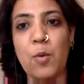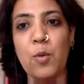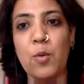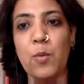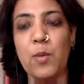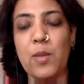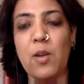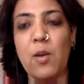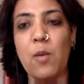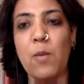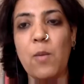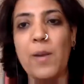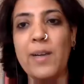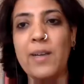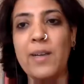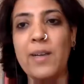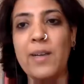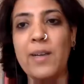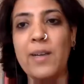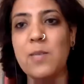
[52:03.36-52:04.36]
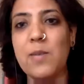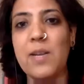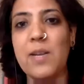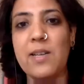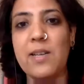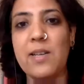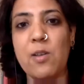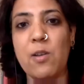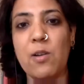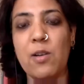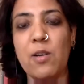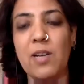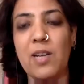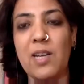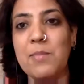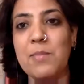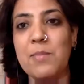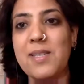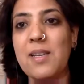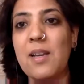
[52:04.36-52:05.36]
with your vendors as well as your
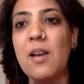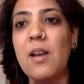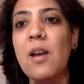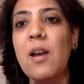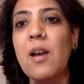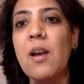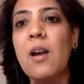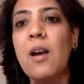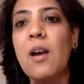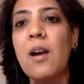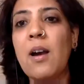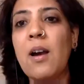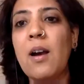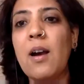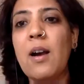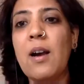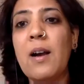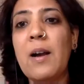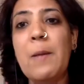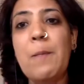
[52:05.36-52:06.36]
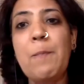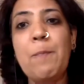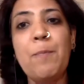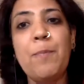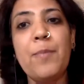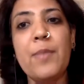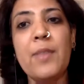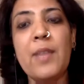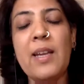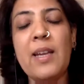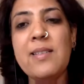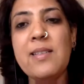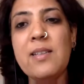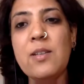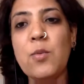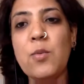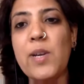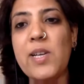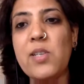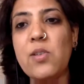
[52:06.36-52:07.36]
teams. There is
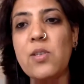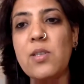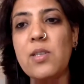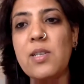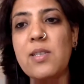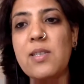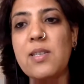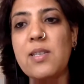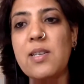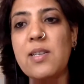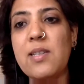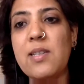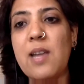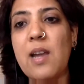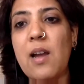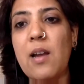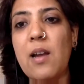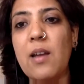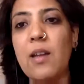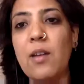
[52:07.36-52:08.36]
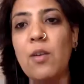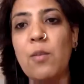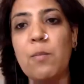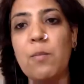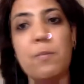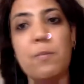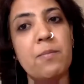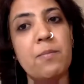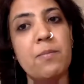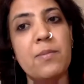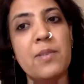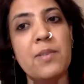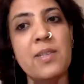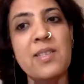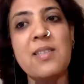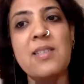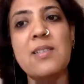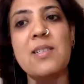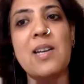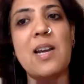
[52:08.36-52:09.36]
a question that says, this
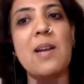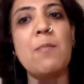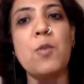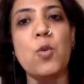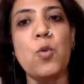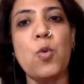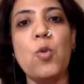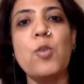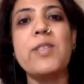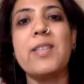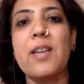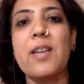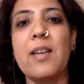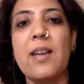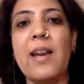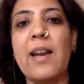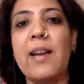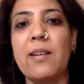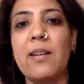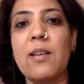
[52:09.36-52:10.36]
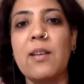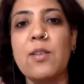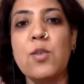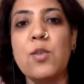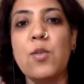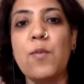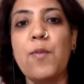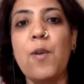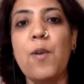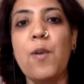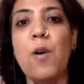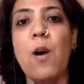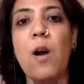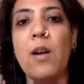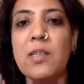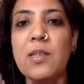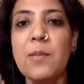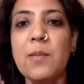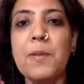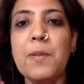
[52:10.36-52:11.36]
is the time to course correct. So for
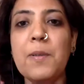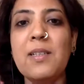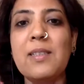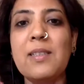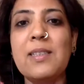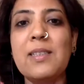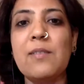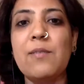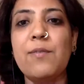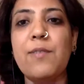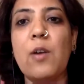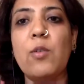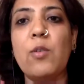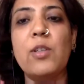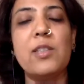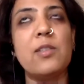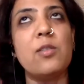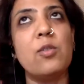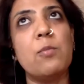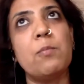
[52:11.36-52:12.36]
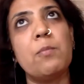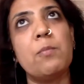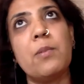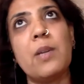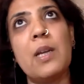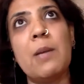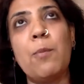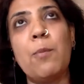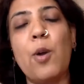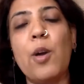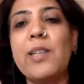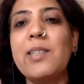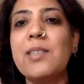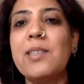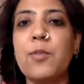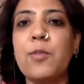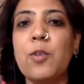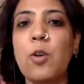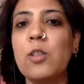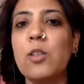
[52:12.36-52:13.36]
entrepreneurs and founders, so employees,
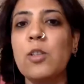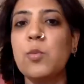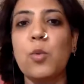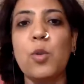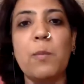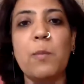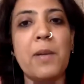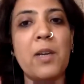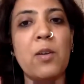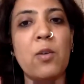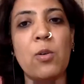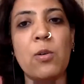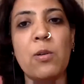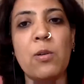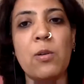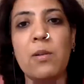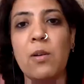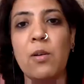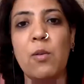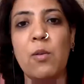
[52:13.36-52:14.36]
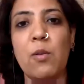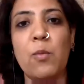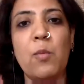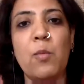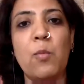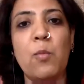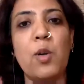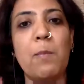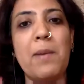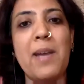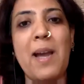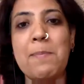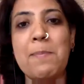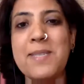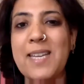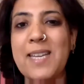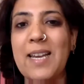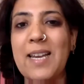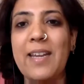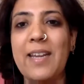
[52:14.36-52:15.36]
of course, would be
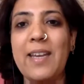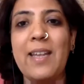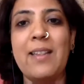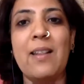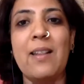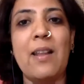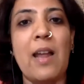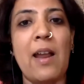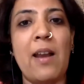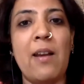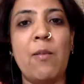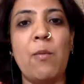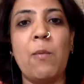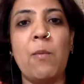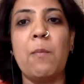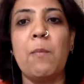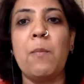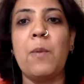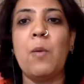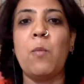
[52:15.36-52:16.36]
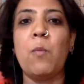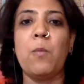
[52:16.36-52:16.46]
upskilling and be